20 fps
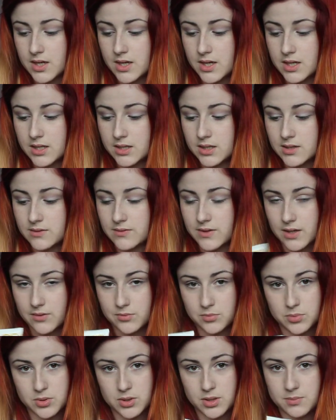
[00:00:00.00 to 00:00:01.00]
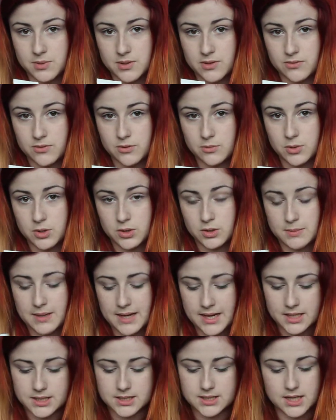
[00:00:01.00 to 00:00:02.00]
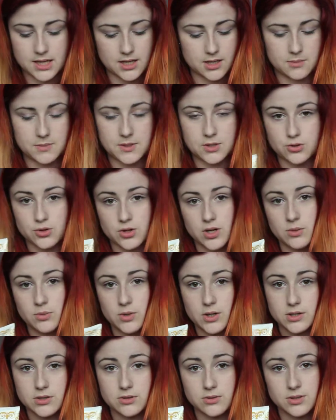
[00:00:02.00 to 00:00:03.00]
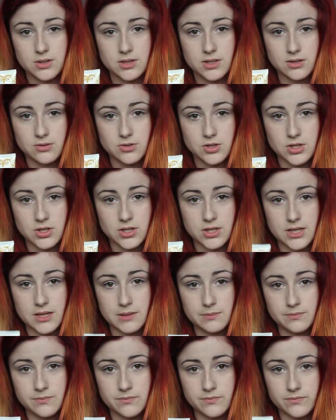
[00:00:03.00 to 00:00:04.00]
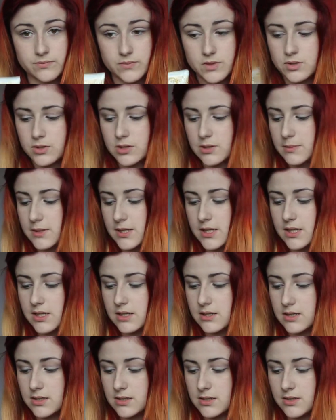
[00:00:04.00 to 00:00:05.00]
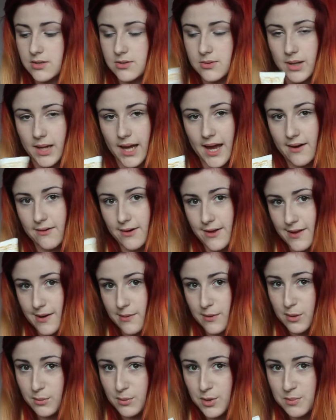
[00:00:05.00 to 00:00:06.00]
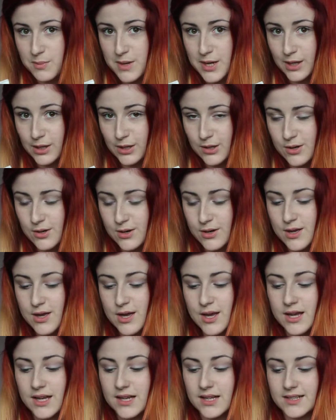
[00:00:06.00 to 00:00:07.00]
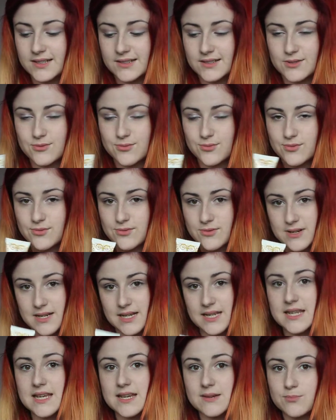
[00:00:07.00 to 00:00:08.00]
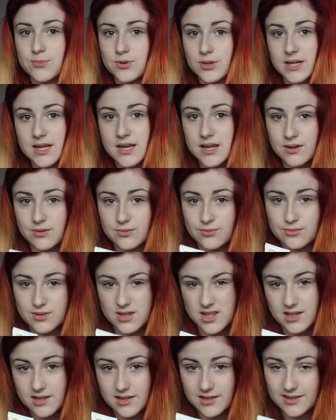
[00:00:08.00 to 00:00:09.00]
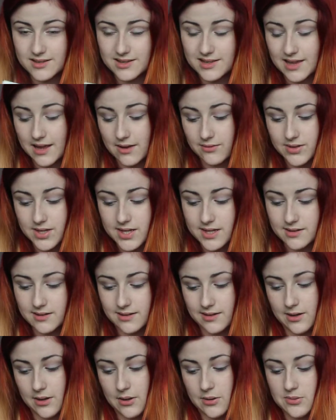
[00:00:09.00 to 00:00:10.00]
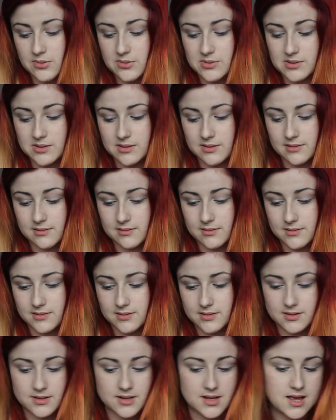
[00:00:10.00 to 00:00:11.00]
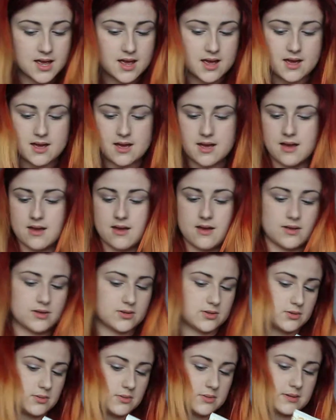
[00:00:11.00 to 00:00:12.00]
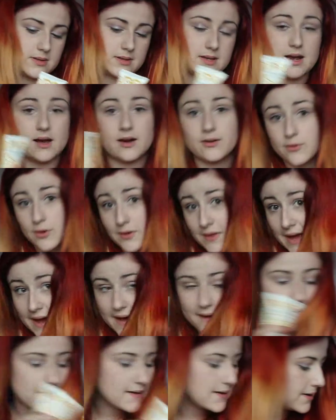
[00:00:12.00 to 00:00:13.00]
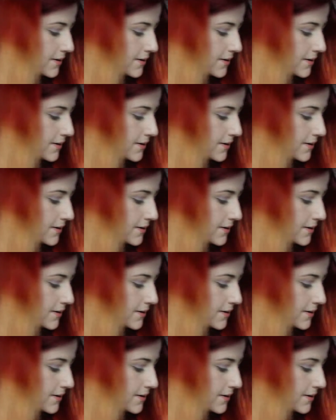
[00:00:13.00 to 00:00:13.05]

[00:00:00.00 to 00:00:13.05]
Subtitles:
And if I haven't put any perfume on and my hands are getting a bit dry, what I'll do is I'll just use some of this. So I carry that around with me a lot. It's really brilliant. I really love it loads. So yeah, I've got that.